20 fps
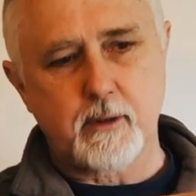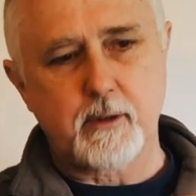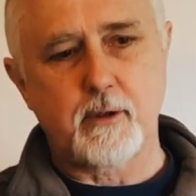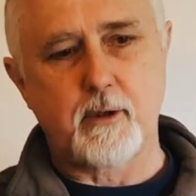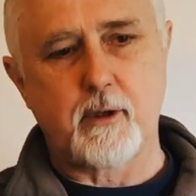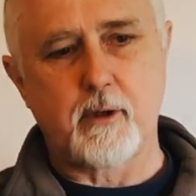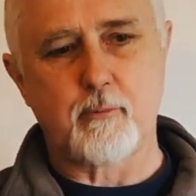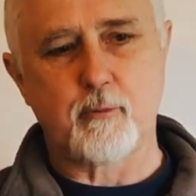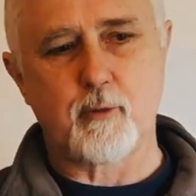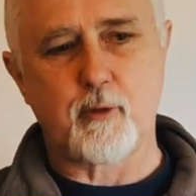
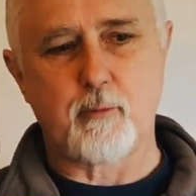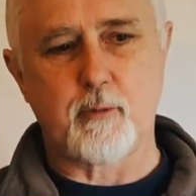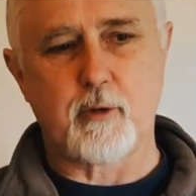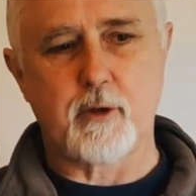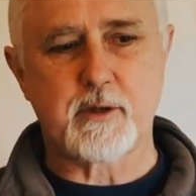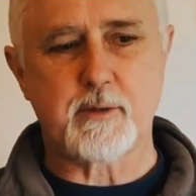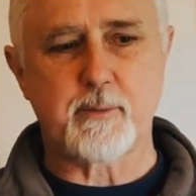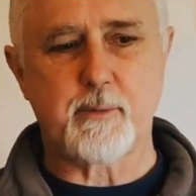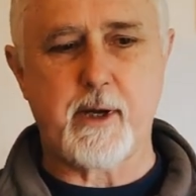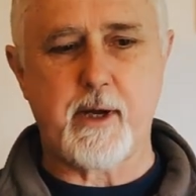cardboard
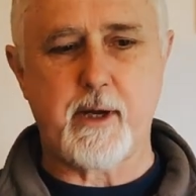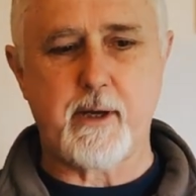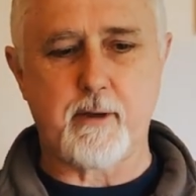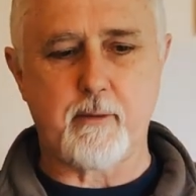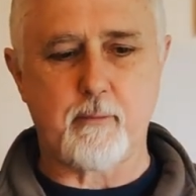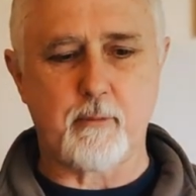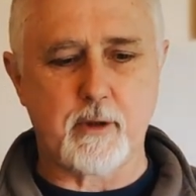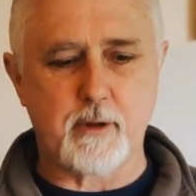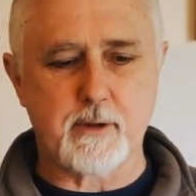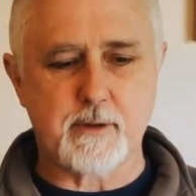box,
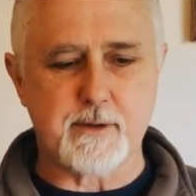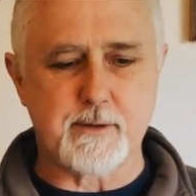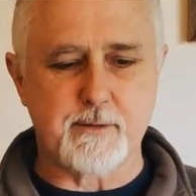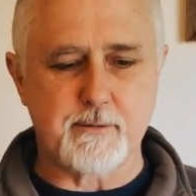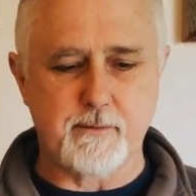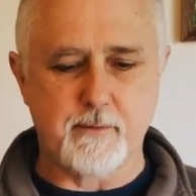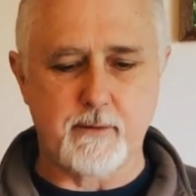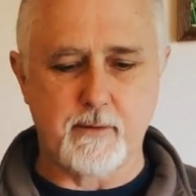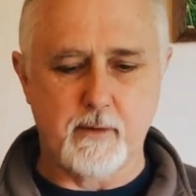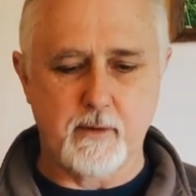padded box,
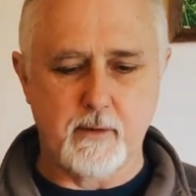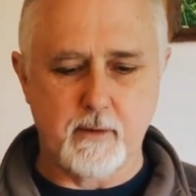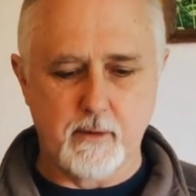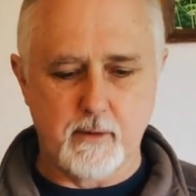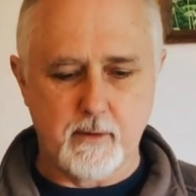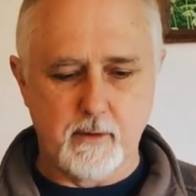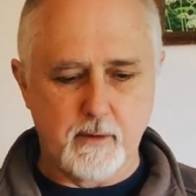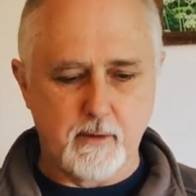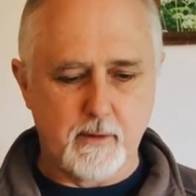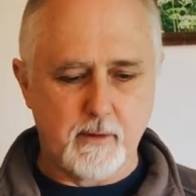
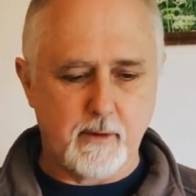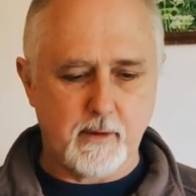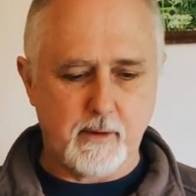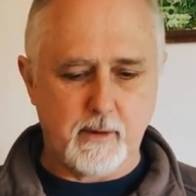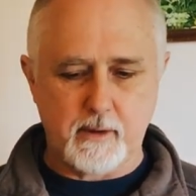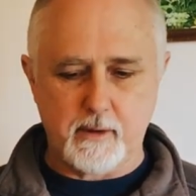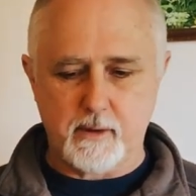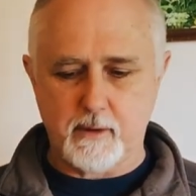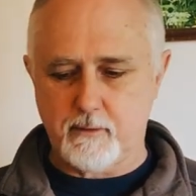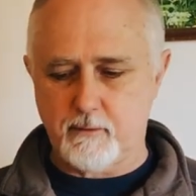
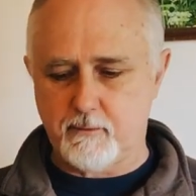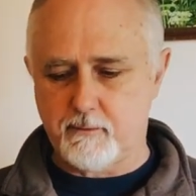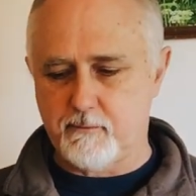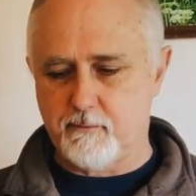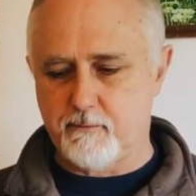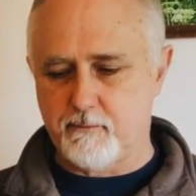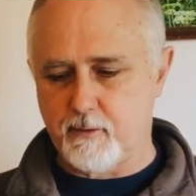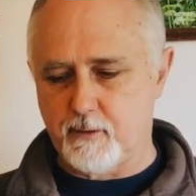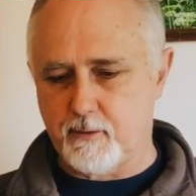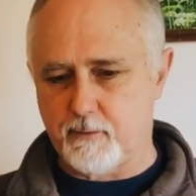uh,
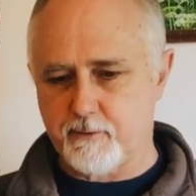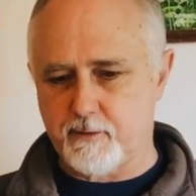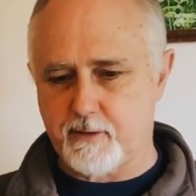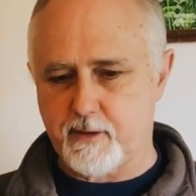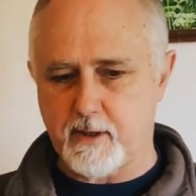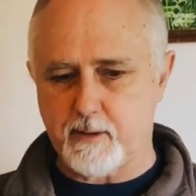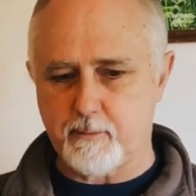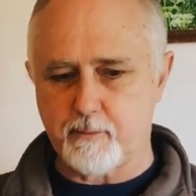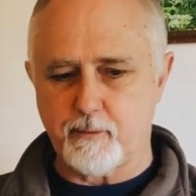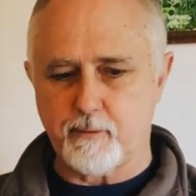full of
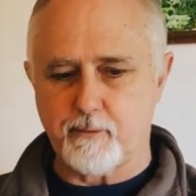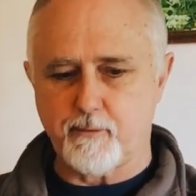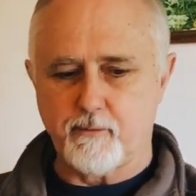tape.